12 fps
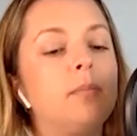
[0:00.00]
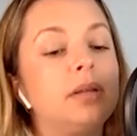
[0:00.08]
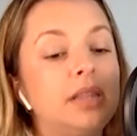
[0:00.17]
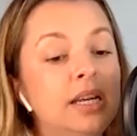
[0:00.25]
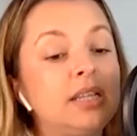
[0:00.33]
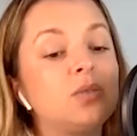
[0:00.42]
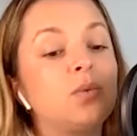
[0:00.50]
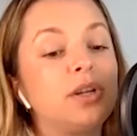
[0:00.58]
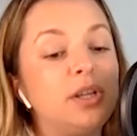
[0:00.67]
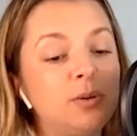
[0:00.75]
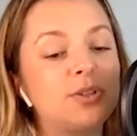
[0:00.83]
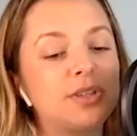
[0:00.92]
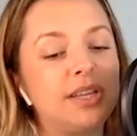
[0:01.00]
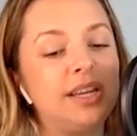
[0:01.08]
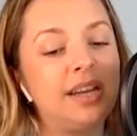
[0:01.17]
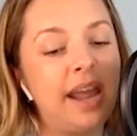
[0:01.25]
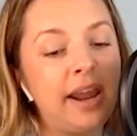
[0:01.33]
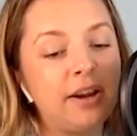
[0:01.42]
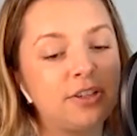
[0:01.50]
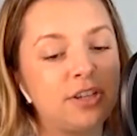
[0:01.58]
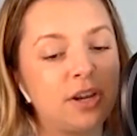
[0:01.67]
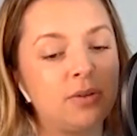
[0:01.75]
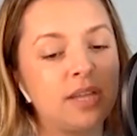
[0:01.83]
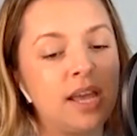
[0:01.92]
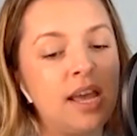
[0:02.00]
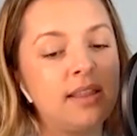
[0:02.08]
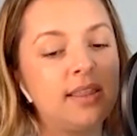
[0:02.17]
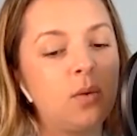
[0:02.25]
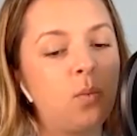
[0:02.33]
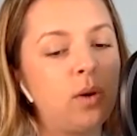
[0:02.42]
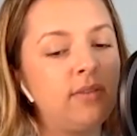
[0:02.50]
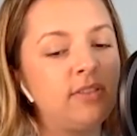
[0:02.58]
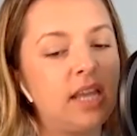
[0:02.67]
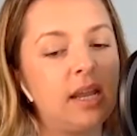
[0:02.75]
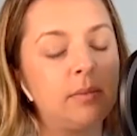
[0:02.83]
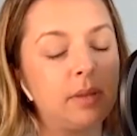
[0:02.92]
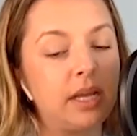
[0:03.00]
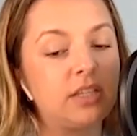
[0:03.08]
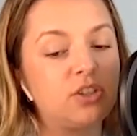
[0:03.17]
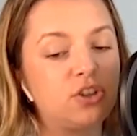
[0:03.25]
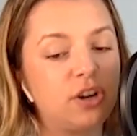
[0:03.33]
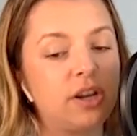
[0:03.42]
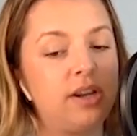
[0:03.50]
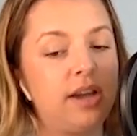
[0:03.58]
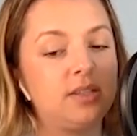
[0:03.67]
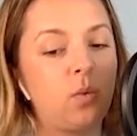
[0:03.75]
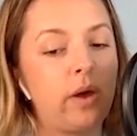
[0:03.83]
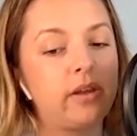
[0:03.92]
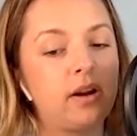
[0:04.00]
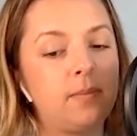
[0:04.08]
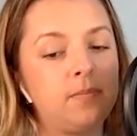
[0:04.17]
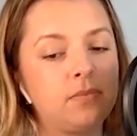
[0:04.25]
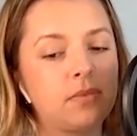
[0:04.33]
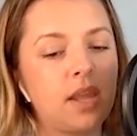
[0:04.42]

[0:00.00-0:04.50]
but these were usually in air shows that would have taken place during nice weather.